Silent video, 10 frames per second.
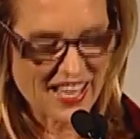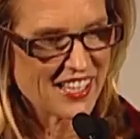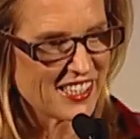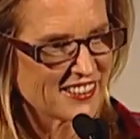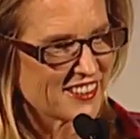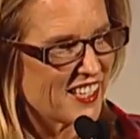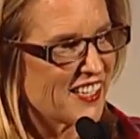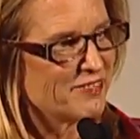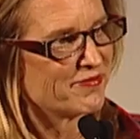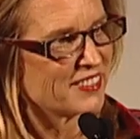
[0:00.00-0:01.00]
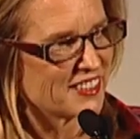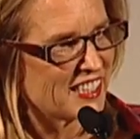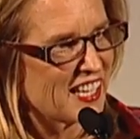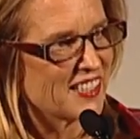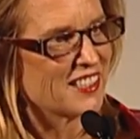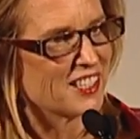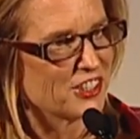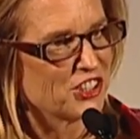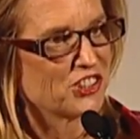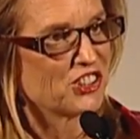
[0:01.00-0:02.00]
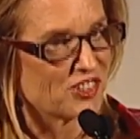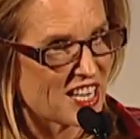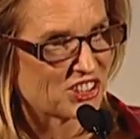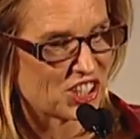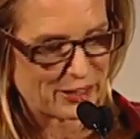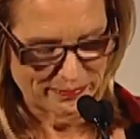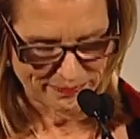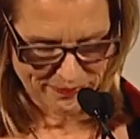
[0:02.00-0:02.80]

and it said, Get a new director.